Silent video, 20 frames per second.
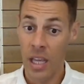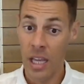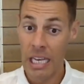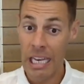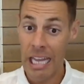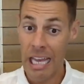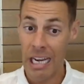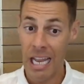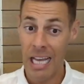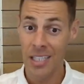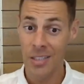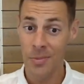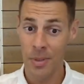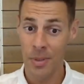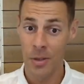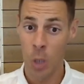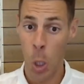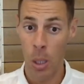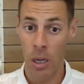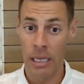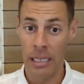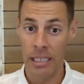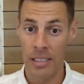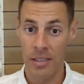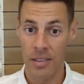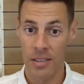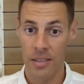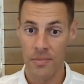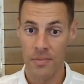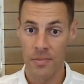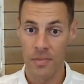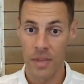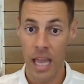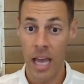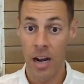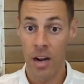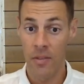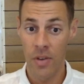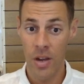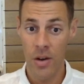Now, last but not least,
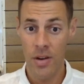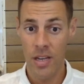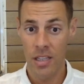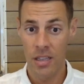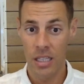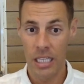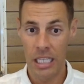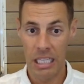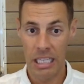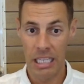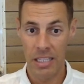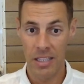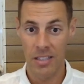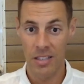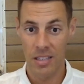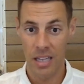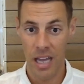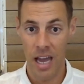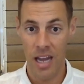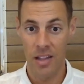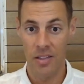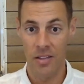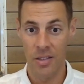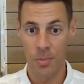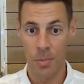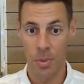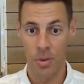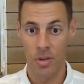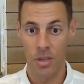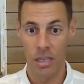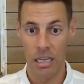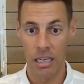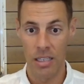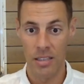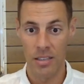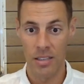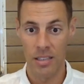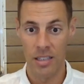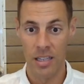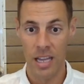and I very clearly at the start of this
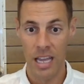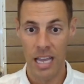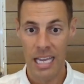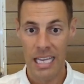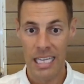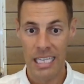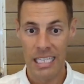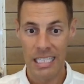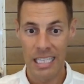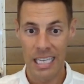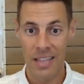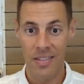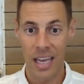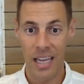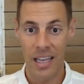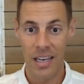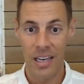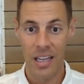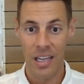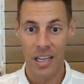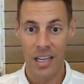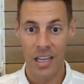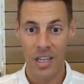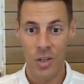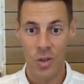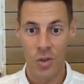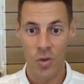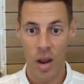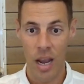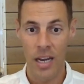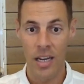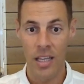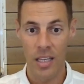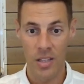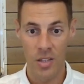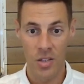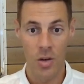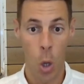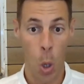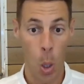podcast said that training
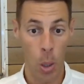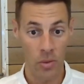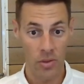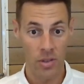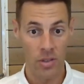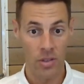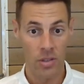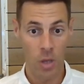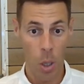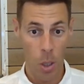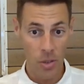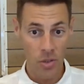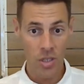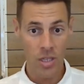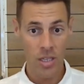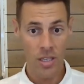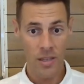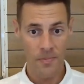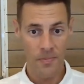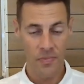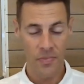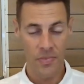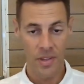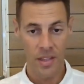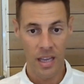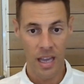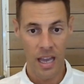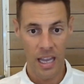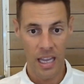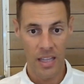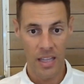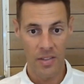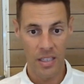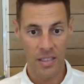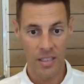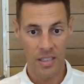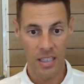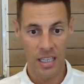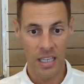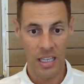is not coaching, in
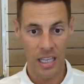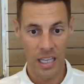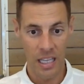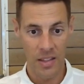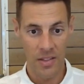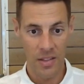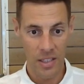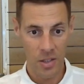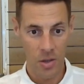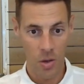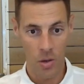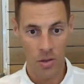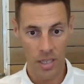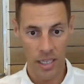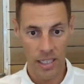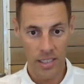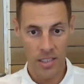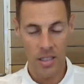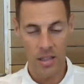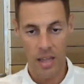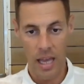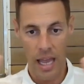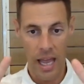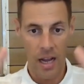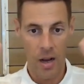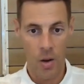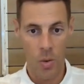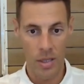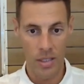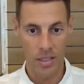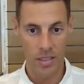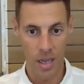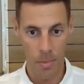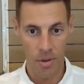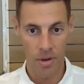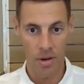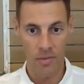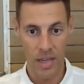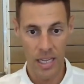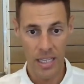this context, that they are quite
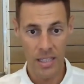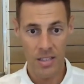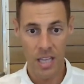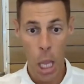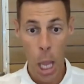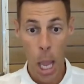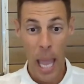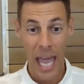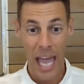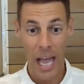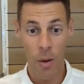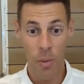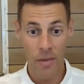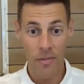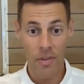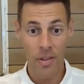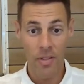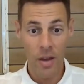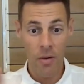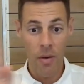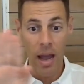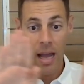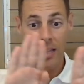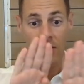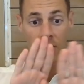separate events. However, there are